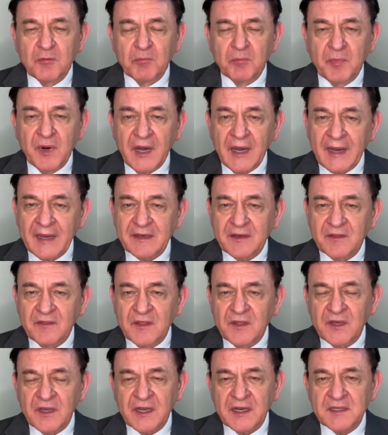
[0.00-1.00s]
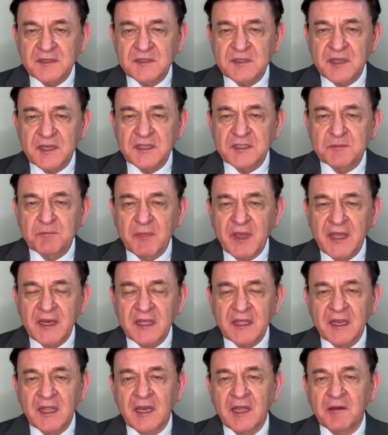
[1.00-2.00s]
but the United States made
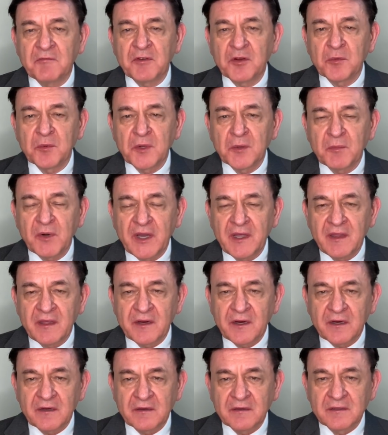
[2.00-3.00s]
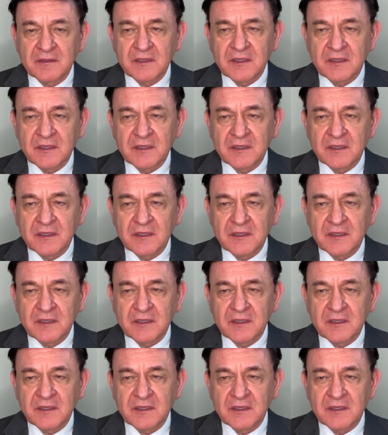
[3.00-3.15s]
it inevitable by their